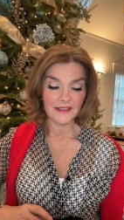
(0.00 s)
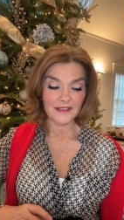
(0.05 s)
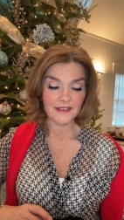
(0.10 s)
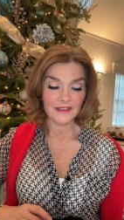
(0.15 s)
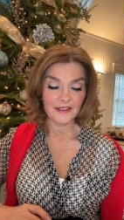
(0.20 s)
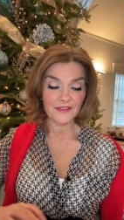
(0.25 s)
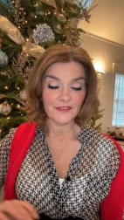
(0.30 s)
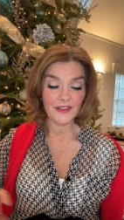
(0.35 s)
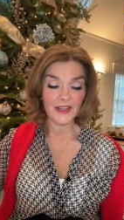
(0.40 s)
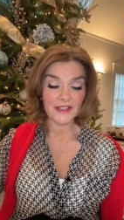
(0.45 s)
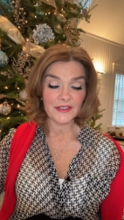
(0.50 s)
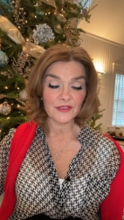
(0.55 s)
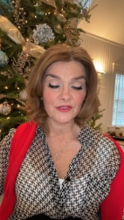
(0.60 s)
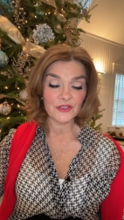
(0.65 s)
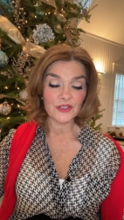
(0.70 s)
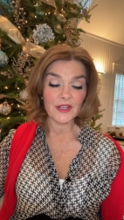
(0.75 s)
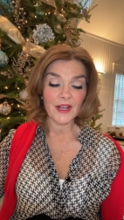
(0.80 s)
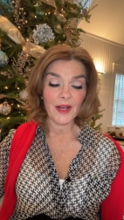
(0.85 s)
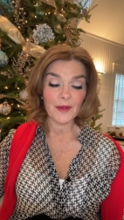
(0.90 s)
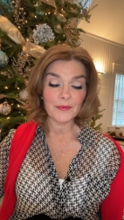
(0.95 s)
The final
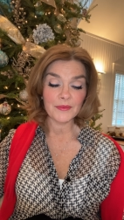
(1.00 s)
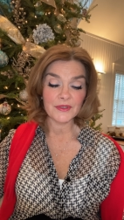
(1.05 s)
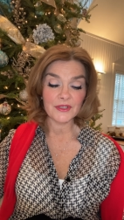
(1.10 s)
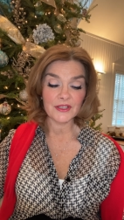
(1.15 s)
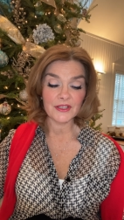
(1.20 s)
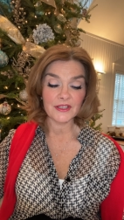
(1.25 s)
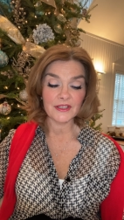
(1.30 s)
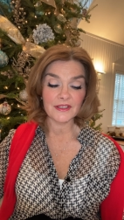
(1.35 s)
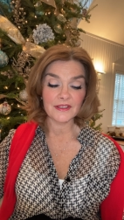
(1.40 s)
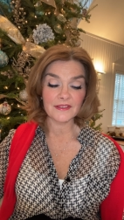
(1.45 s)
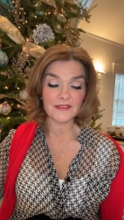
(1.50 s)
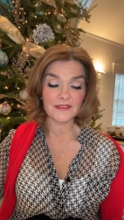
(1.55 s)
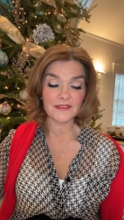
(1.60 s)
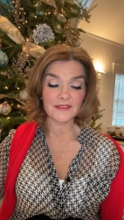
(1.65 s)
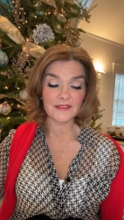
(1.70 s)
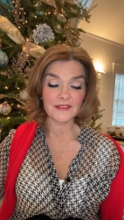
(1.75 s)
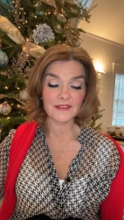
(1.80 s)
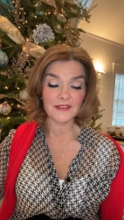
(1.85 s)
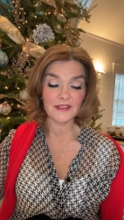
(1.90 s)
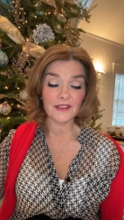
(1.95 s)
chapter
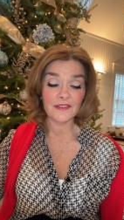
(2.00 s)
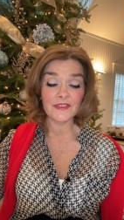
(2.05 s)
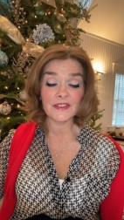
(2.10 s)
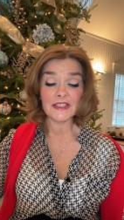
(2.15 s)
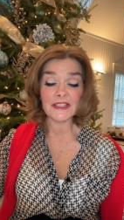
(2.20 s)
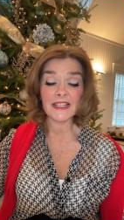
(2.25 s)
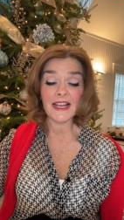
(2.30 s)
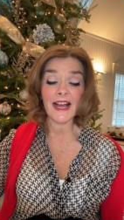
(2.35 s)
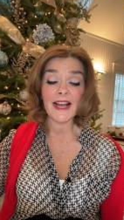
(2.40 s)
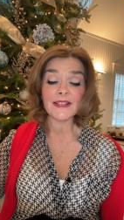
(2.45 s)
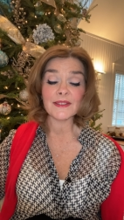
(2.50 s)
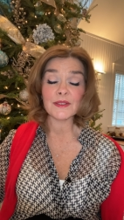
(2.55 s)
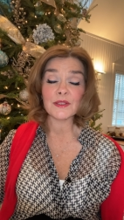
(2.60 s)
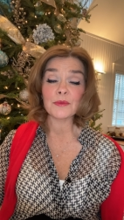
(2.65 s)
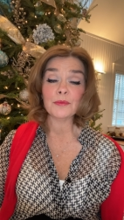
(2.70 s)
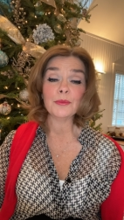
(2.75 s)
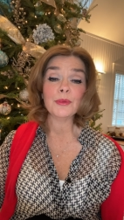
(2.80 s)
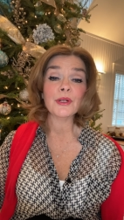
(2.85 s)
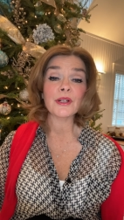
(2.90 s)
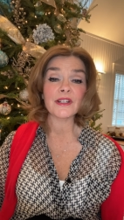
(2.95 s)
of the last
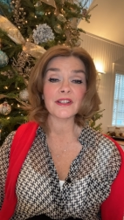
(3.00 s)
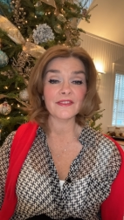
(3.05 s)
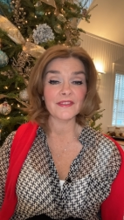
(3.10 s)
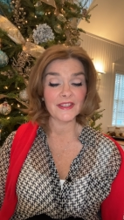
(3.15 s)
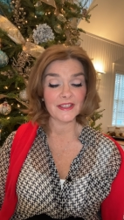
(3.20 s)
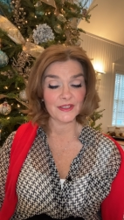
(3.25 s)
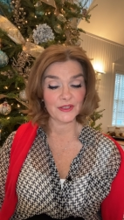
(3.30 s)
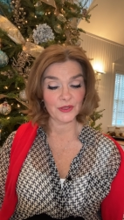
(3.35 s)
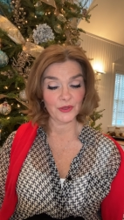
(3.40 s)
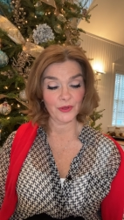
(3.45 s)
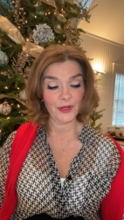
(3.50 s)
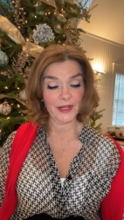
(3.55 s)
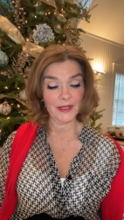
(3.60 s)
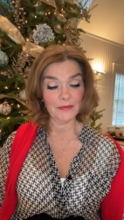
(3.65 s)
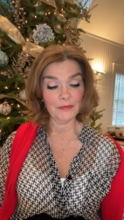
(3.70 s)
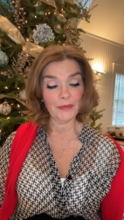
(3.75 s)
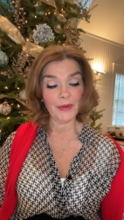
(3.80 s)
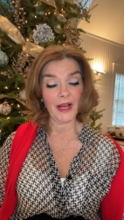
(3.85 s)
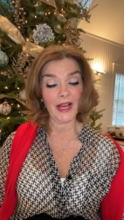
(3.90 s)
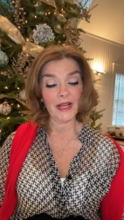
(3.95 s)
book of this
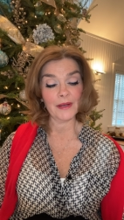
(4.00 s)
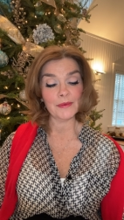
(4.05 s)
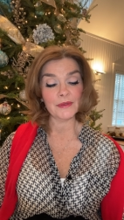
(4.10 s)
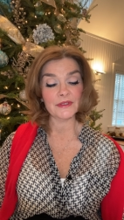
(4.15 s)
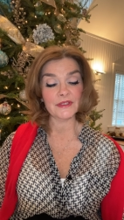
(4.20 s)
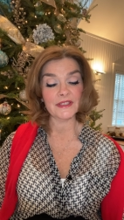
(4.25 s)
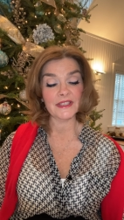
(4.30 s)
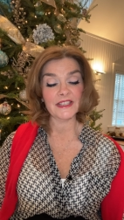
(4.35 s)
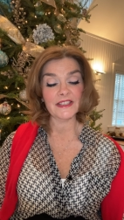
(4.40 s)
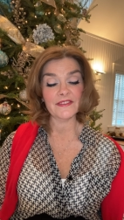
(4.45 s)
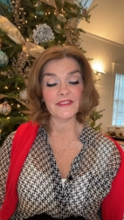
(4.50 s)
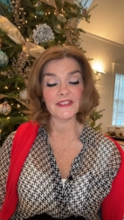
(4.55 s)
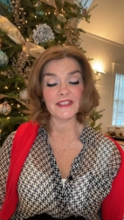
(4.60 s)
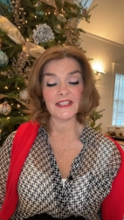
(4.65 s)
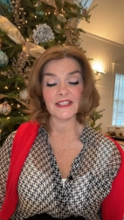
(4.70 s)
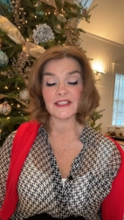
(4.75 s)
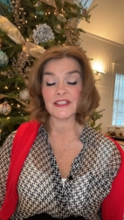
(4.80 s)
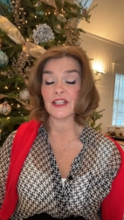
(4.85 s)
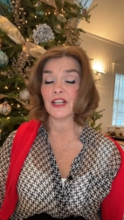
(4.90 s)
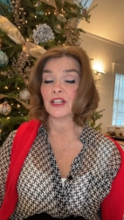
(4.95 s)
great Bible gives
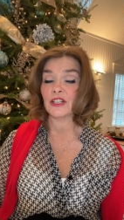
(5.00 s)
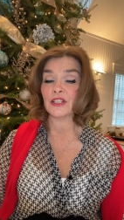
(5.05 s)
us a